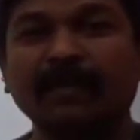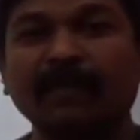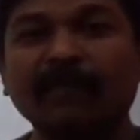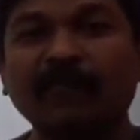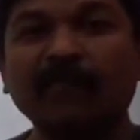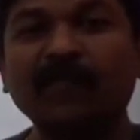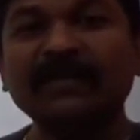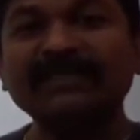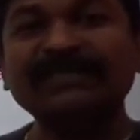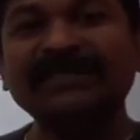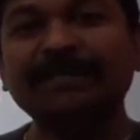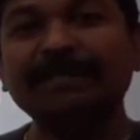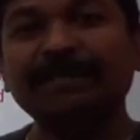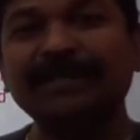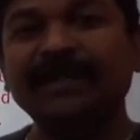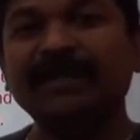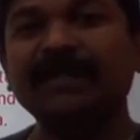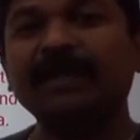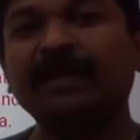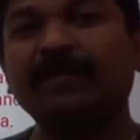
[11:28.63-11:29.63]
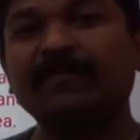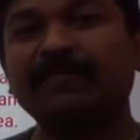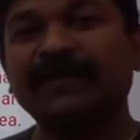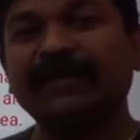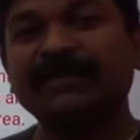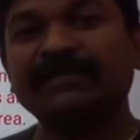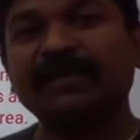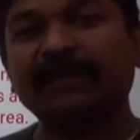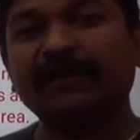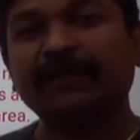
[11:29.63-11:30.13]
What is the meaning of
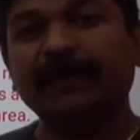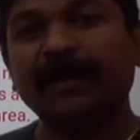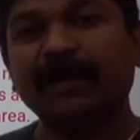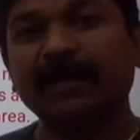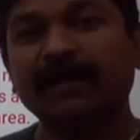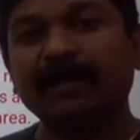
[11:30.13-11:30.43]
national park